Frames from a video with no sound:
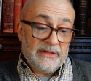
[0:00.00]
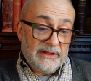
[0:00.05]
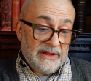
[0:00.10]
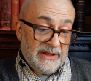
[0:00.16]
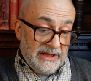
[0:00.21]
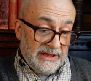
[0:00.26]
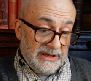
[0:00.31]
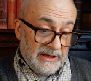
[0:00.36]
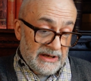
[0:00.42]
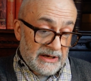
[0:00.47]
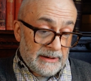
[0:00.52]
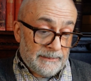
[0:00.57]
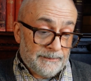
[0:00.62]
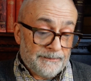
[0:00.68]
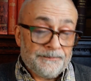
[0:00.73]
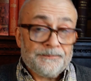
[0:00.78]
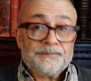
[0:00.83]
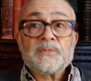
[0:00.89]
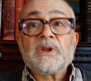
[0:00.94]
the
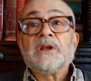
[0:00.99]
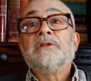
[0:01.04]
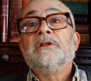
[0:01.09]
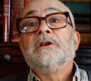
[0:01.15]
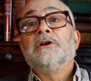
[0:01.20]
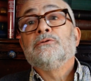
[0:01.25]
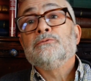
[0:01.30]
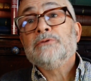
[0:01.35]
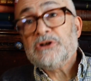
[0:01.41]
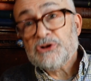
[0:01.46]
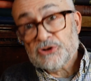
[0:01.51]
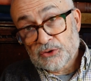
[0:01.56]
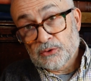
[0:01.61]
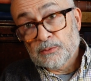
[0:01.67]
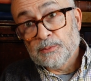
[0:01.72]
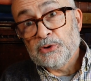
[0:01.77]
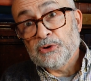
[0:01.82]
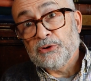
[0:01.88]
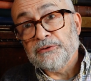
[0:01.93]

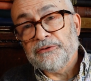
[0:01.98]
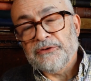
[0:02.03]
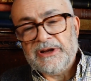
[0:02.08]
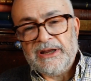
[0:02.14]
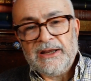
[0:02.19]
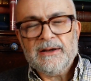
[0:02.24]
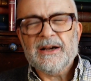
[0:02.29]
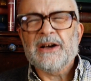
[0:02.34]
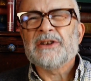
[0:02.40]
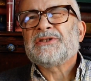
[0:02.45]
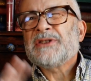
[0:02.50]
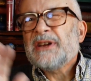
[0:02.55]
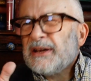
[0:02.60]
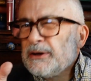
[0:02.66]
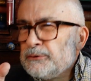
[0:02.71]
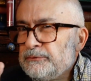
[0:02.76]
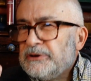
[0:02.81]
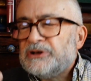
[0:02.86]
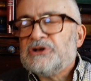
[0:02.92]
original movie. I
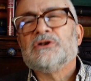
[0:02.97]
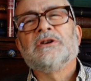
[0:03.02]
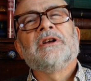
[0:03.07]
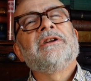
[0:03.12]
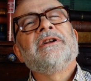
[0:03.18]
say original, I